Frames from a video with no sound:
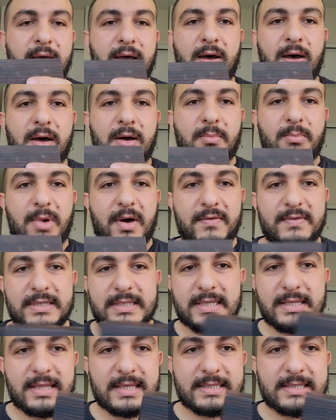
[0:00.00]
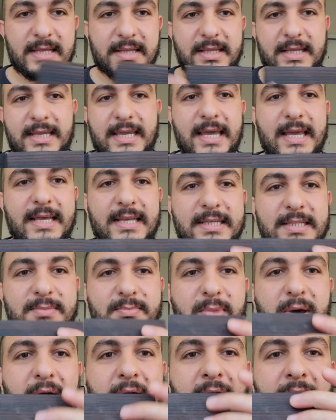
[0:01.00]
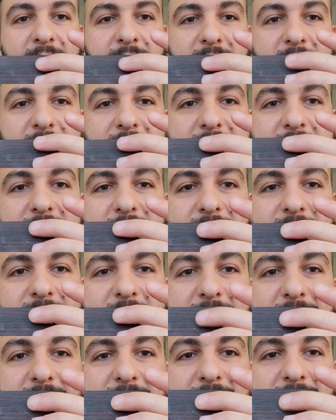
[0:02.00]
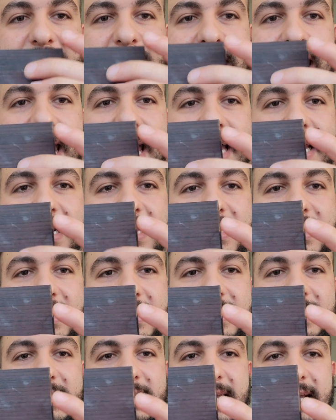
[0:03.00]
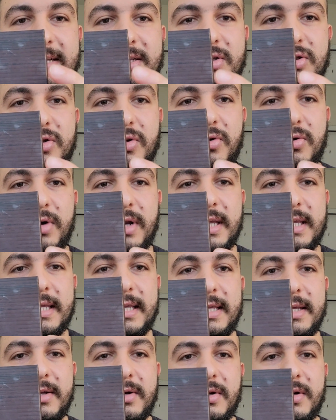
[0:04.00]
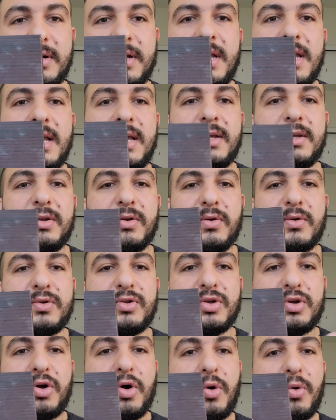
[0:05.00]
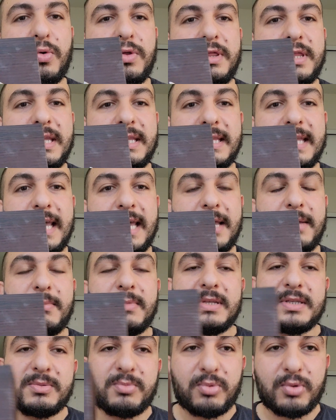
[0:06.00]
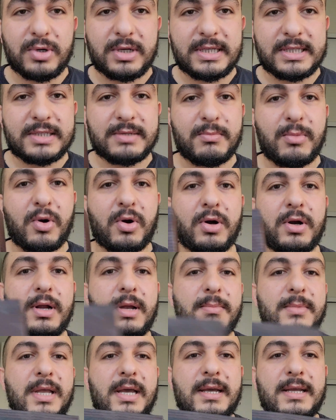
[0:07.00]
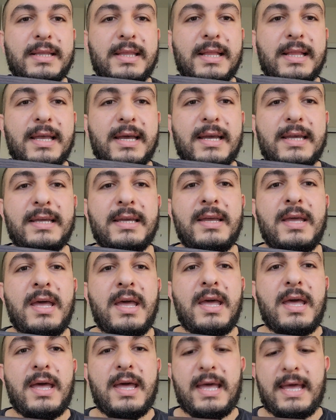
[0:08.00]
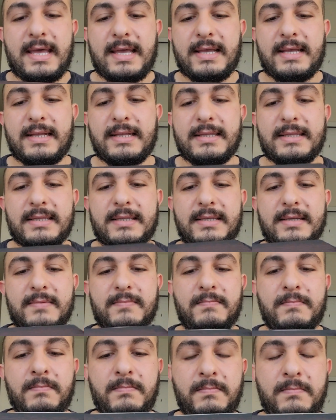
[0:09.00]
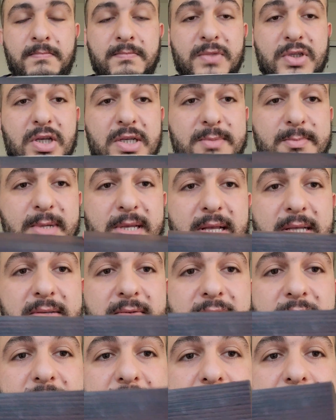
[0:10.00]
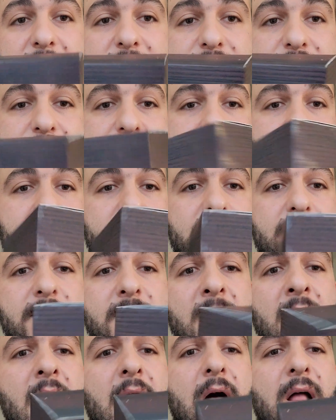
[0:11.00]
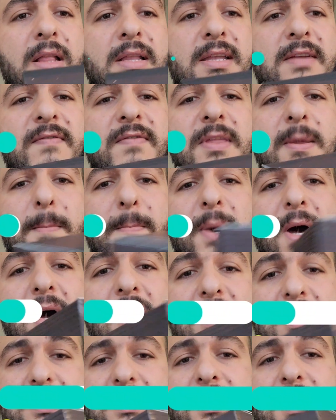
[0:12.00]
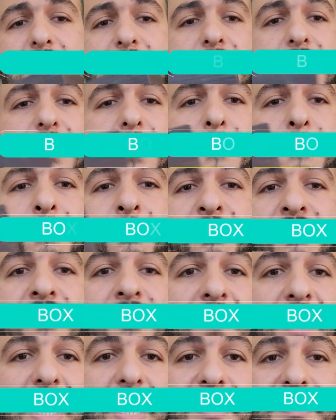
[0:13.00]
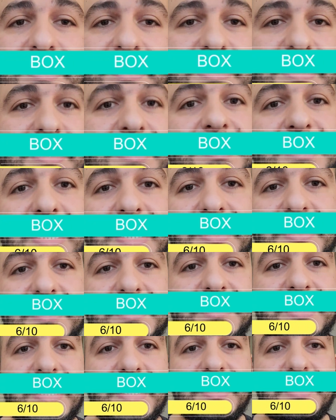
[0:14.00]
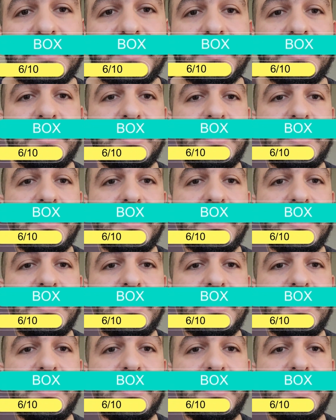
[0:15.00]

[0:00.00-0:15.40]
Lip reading: Obviously that's not the case, but I like the fact that they added this texture right here, you know, to go with the name. It's pretty smart, I'm not gonna lie. And just because of that, I'll give the box like a 6 out of 10.